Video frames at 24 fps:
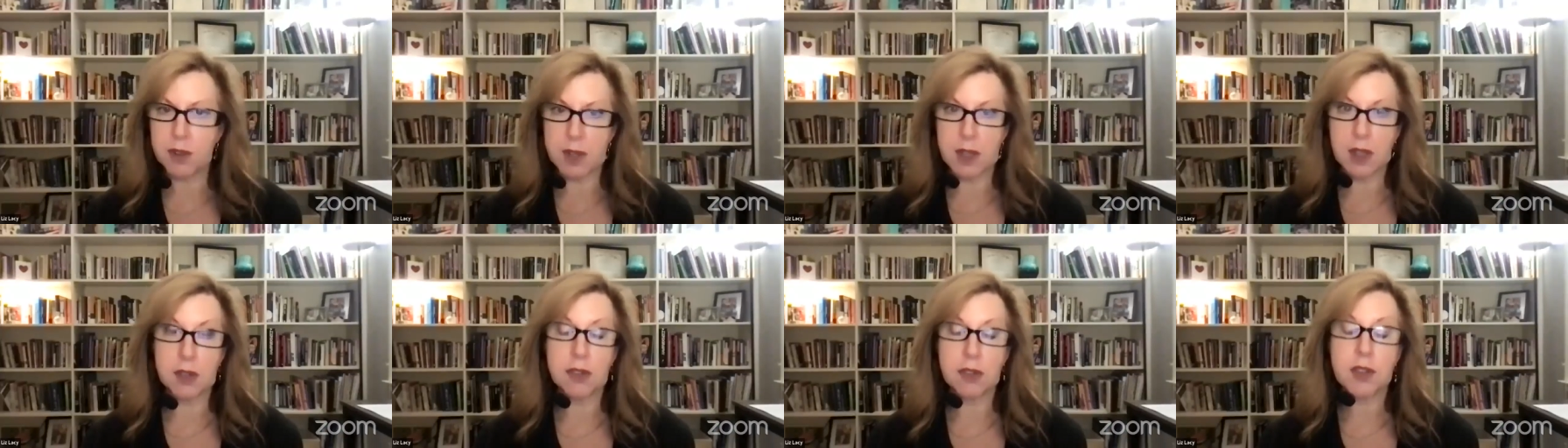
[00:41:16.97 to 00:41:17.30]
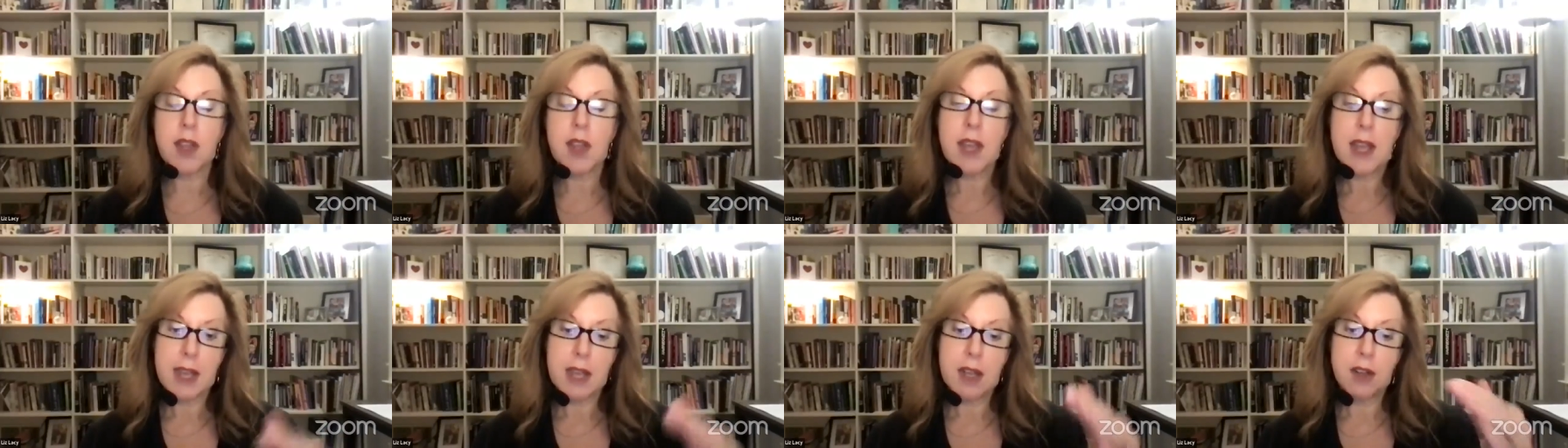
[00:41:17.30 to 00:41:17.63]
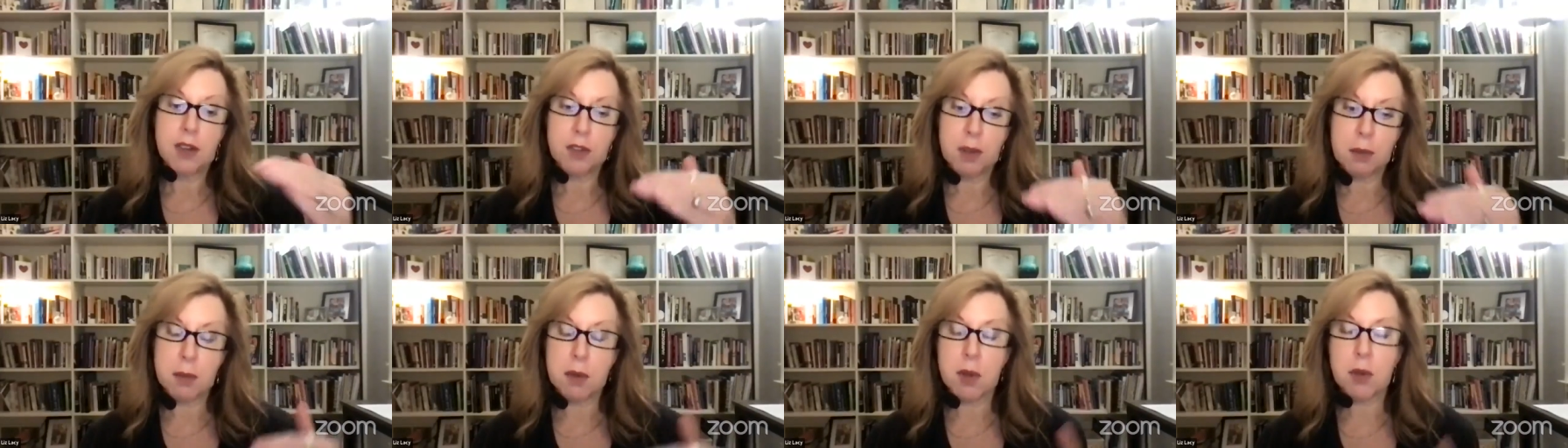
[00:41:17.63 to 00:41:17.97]
these things
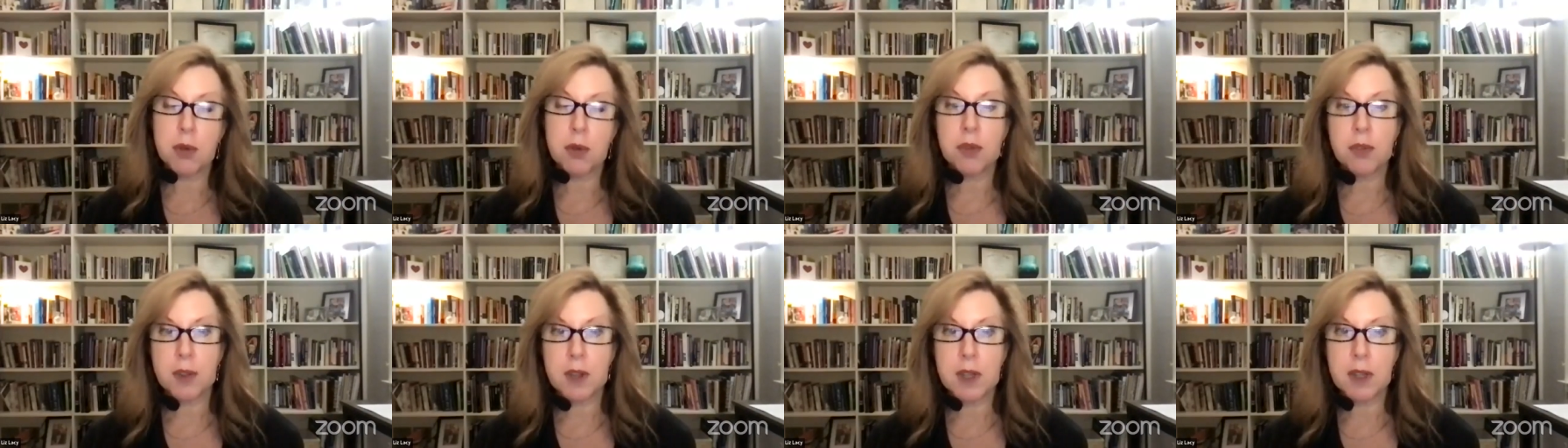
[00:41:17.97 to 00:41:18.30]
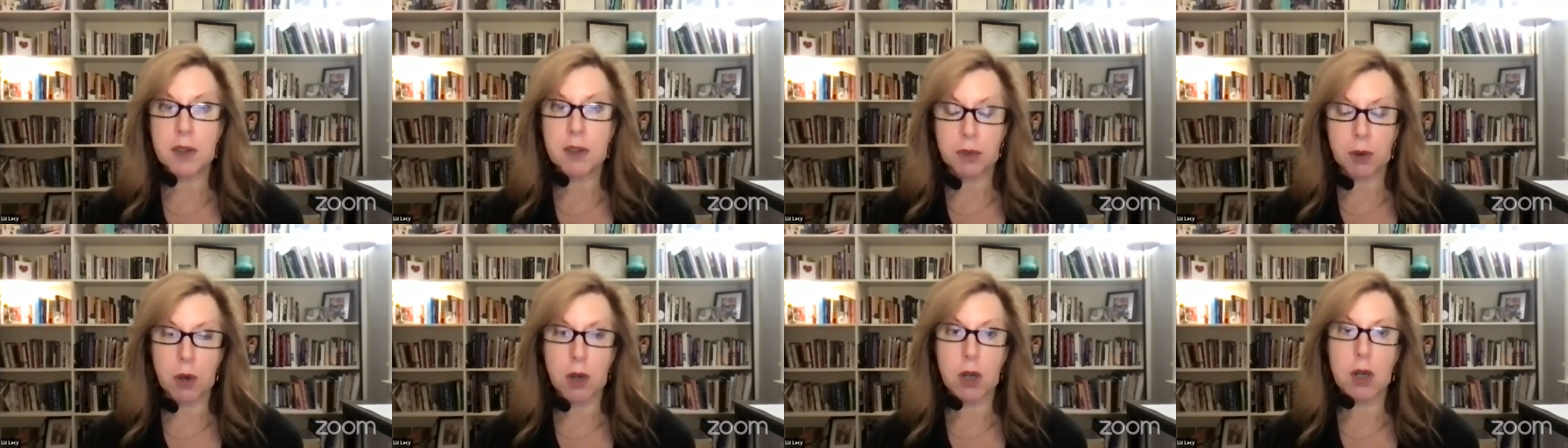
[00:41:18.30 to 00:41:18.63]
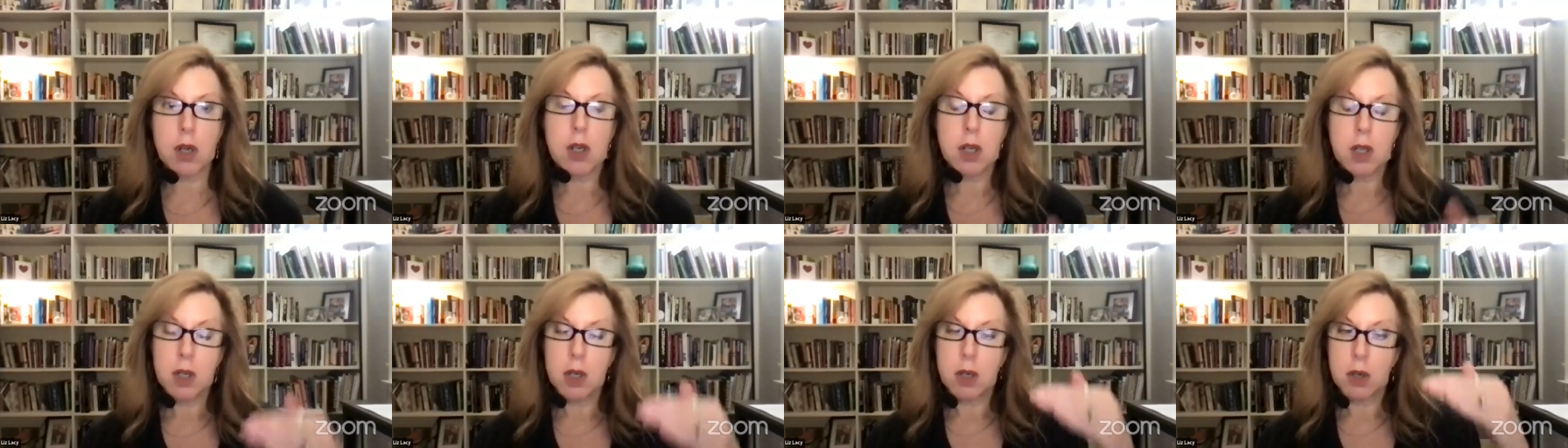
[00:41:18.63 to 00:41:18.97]
and some of those things
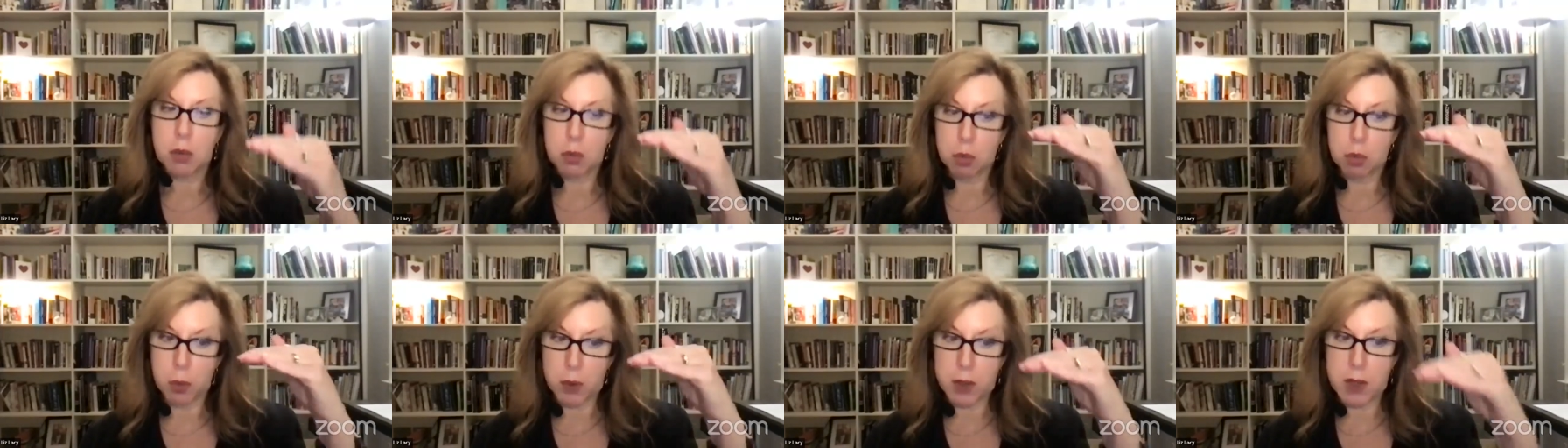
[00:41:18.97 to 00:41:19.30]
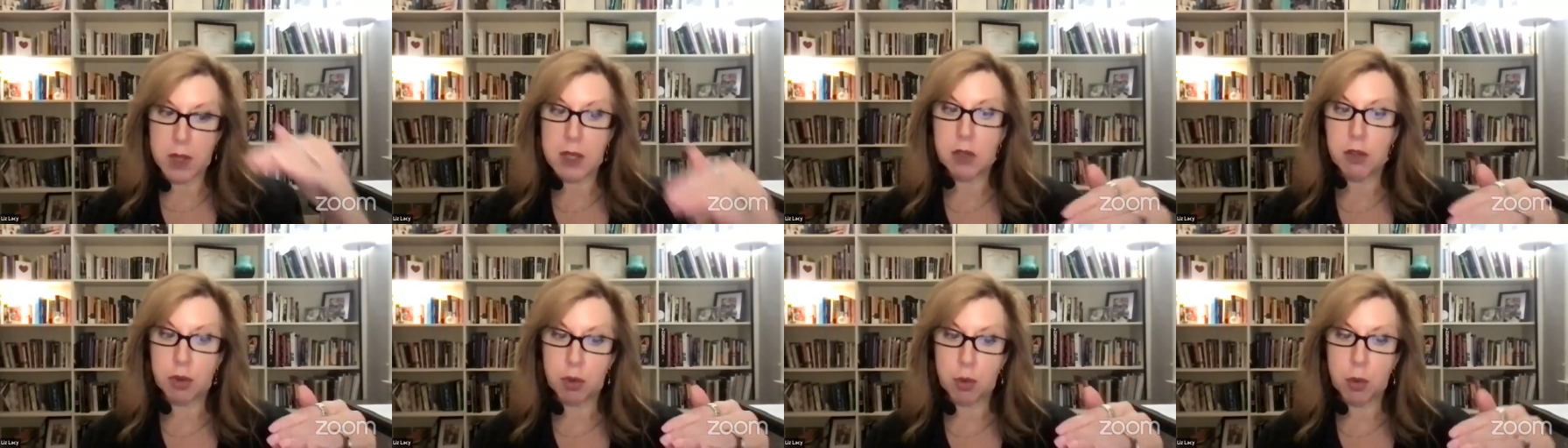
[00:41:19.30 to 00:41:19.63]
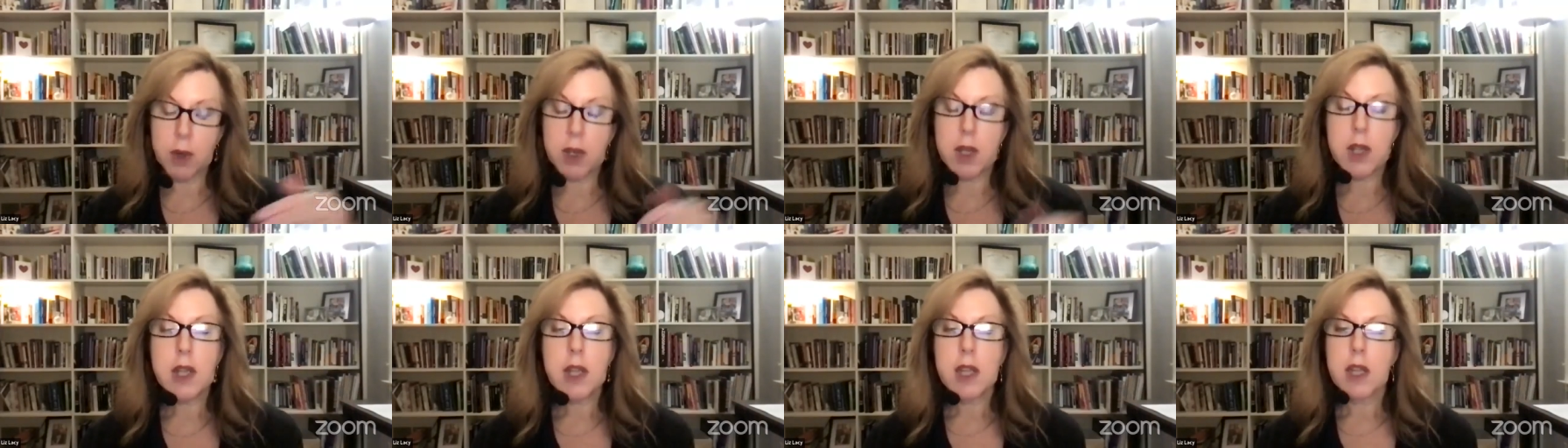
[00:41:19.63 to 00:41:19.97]
are within
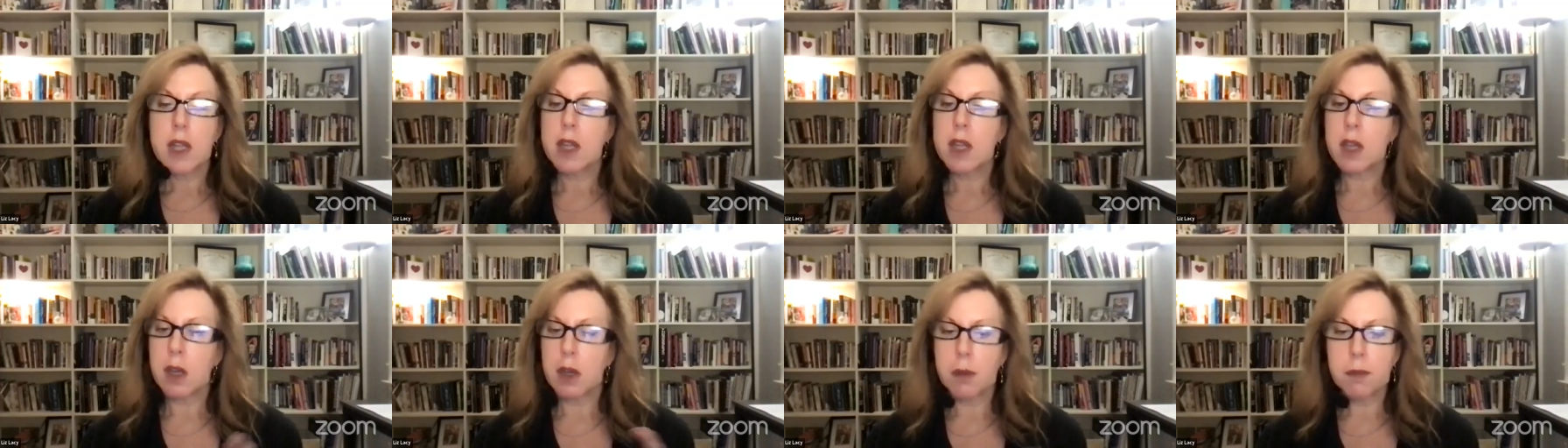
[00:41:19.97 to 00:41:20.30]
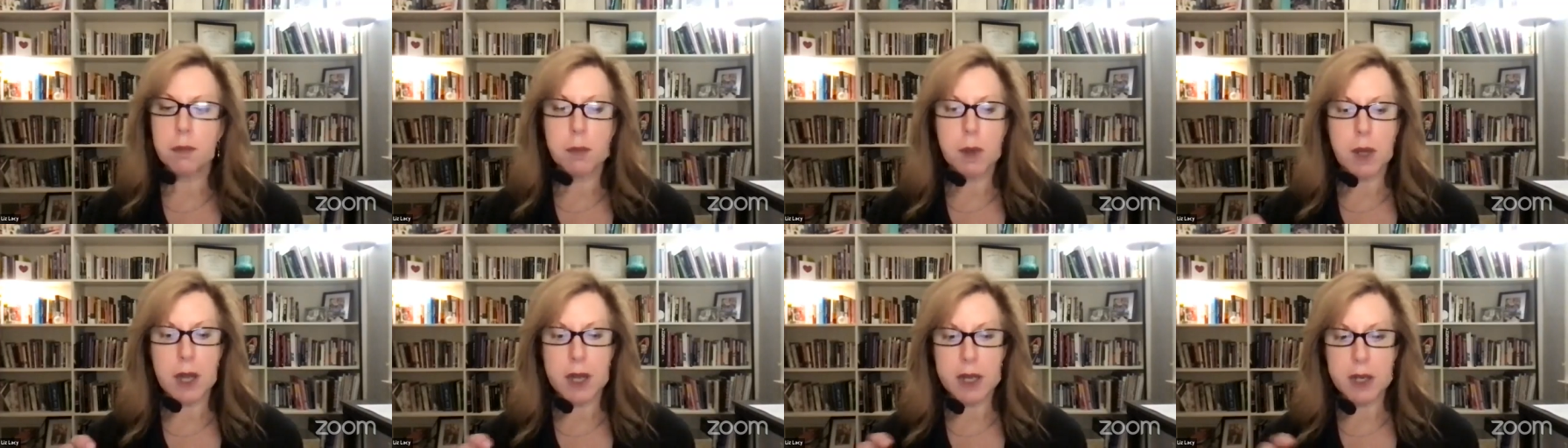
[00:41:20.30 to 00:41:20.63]
20 uh,